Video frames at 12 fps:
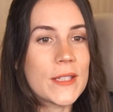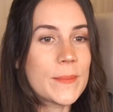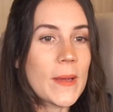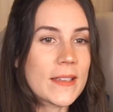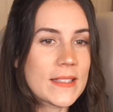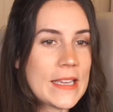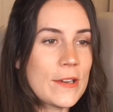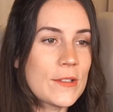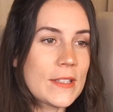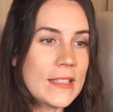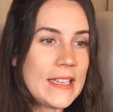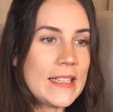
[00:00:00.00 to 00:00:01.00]

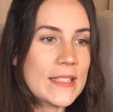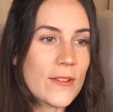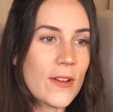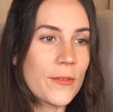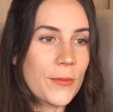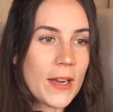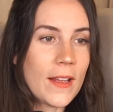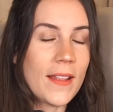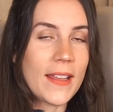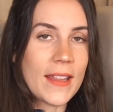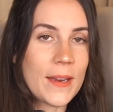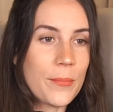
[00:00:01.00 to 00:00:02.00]
spectators leans on a
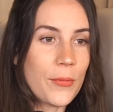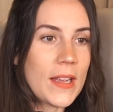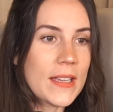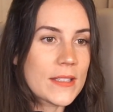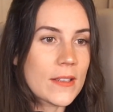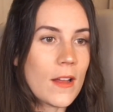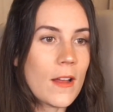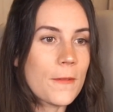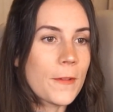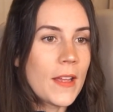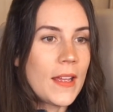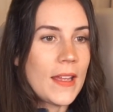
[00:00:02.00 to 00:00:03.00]
railing and it breaks
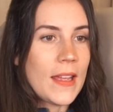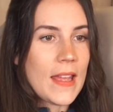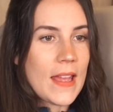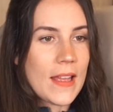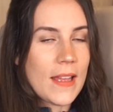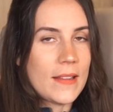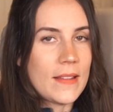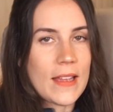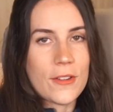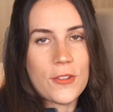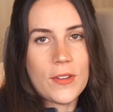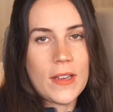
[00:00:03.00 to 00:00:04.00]
off, and
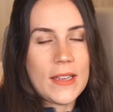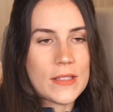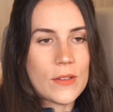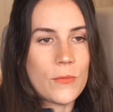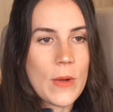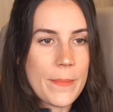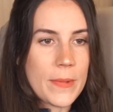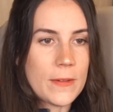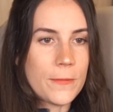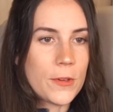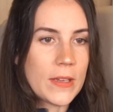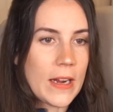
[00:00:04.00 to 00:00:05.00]
that creates a
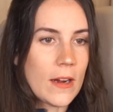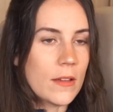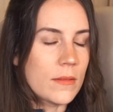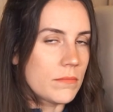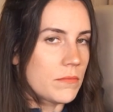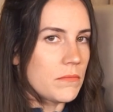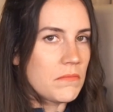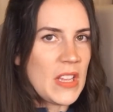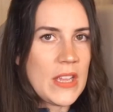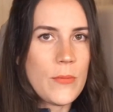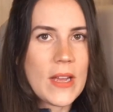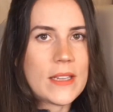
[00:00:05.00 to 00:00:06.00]
weapon for Geralt.
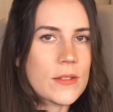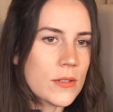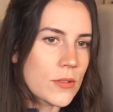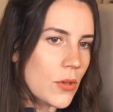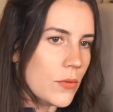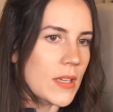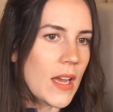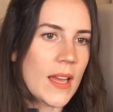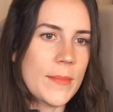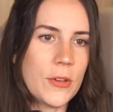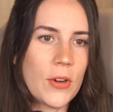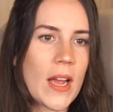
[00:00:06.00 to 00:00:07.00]
He wastes no
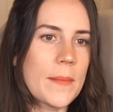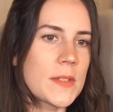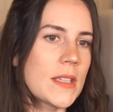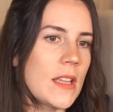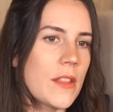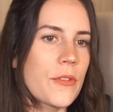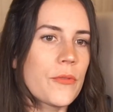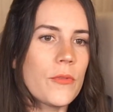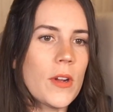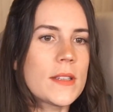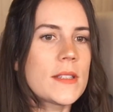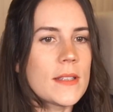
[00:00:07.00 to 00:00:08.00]
time. He grabs it. He
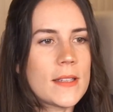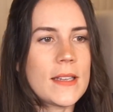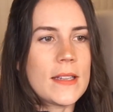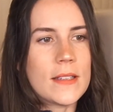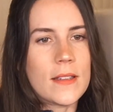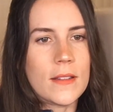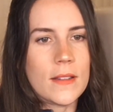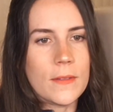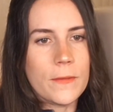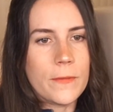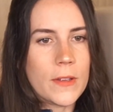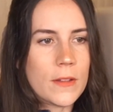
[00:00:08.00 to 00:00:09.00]
thrusts it into
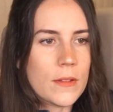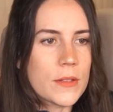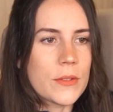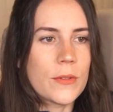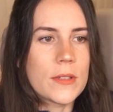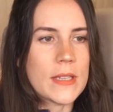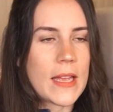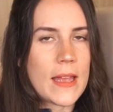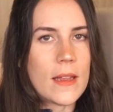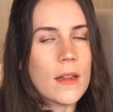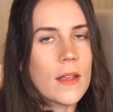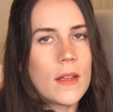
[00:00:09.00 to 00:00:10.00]
the Vigolosaurus
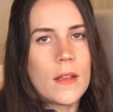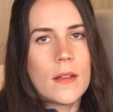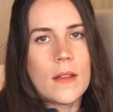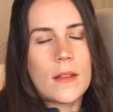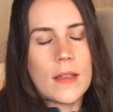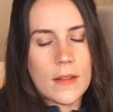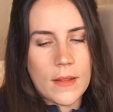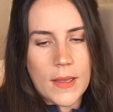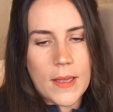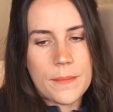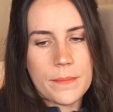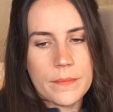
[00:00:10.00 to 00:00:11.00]
head,
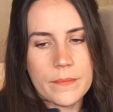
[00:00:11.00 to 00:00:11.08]
killing it.